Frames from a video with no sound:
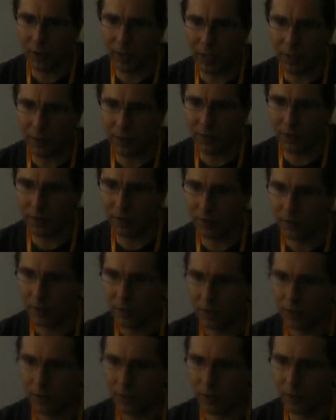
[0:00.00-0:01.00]
without the,
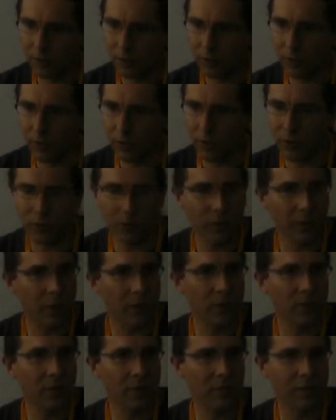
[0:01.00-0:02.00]
you know, so
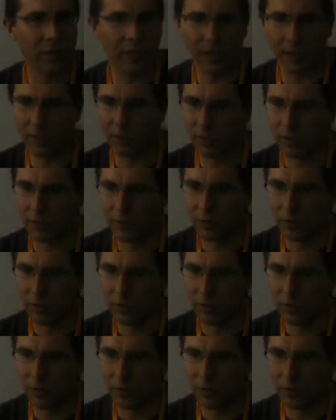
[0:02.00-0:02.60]
there's the effect